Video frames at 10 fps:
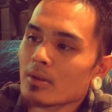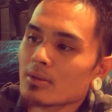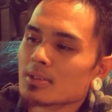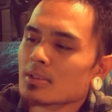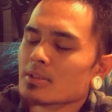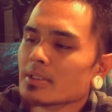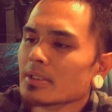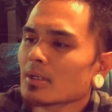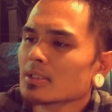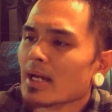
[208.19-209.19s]
This is
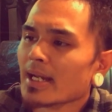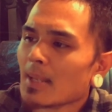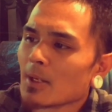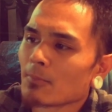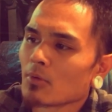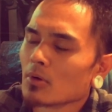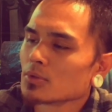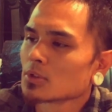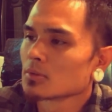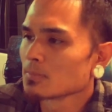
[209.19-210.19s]
the Dynamic Pro
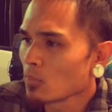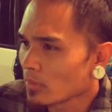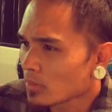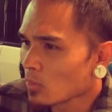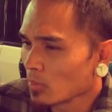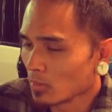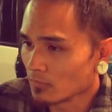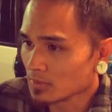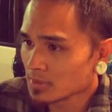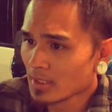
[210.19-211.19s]
Sport
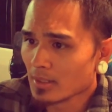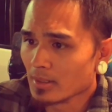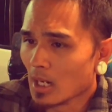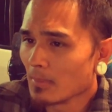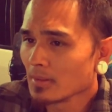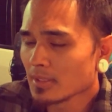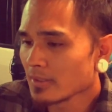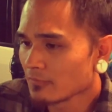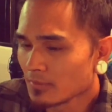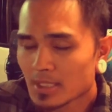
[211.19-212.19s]
coilovers. Now I'm gonna
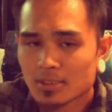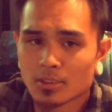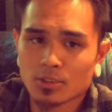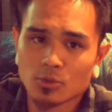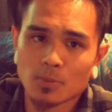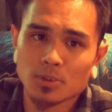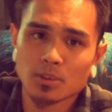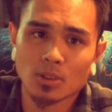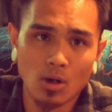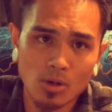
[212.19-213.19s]
leave links in the
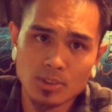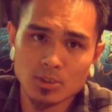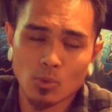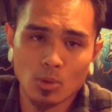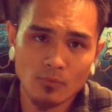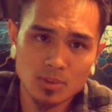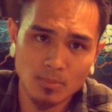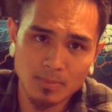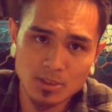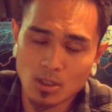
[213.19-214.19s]
description to all these coilovers I'm
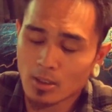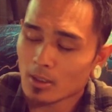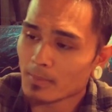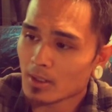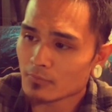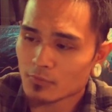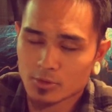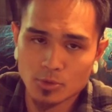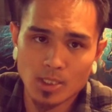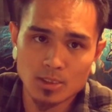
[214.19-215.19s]
gonna be talking about,
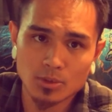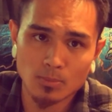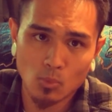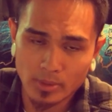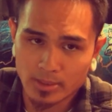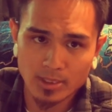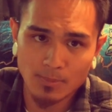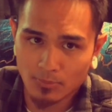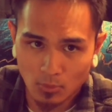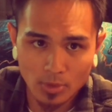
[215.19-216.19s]
so you guys can do more
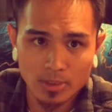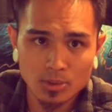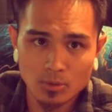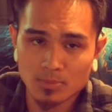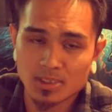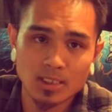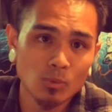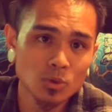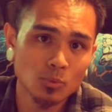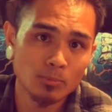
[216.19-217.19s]
in-depth look into them to see
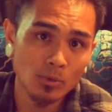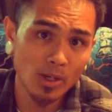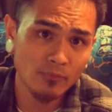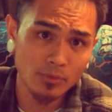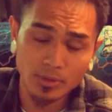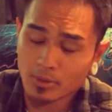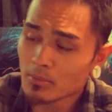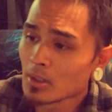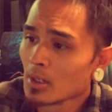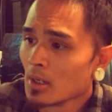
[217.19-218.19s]
which one will be right for you.